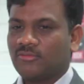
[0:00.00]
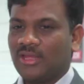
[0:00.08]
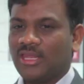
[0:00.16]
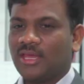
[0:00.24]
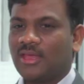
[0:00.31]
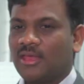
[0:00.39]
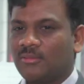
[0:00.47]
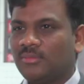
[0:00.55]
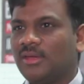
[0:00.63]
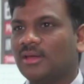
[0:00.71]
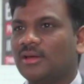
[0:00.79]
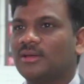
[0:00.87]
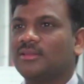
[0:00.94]
When they came
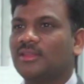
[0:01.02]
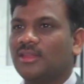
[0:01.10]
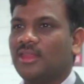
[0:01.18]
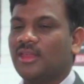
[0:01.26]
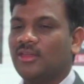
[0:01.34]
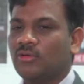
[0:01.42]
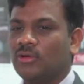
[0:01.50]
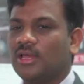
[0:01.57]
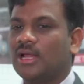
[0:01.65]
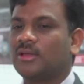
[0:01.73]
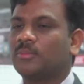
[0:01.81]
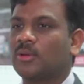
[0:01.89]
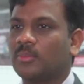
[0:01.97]
here, then they told that